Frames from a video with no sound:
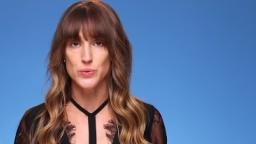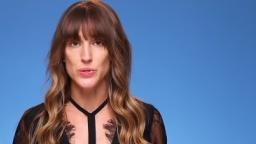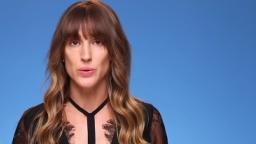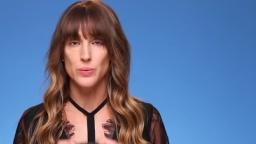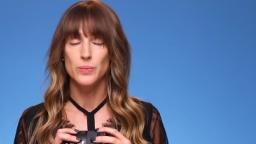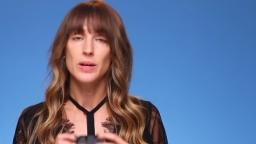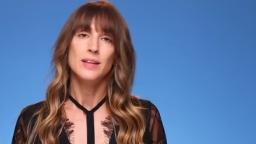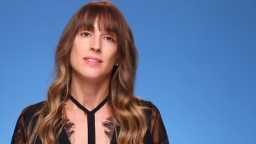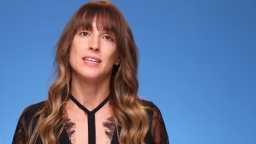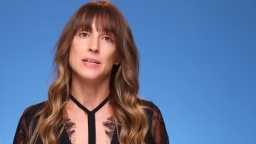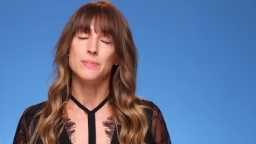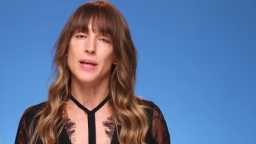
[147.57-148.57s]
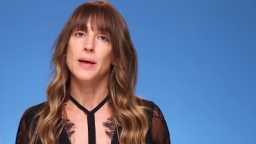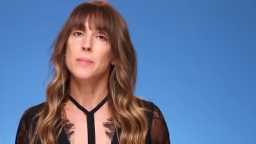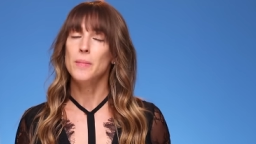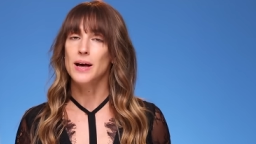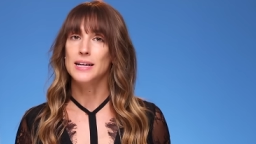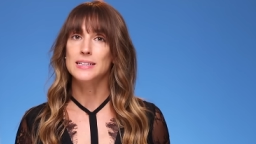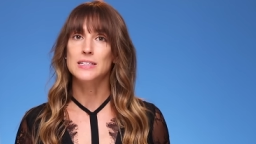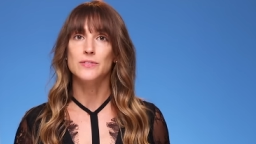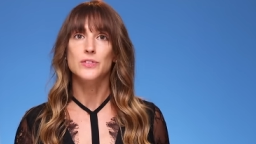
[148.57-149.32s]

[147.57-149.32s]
so keep that in mind.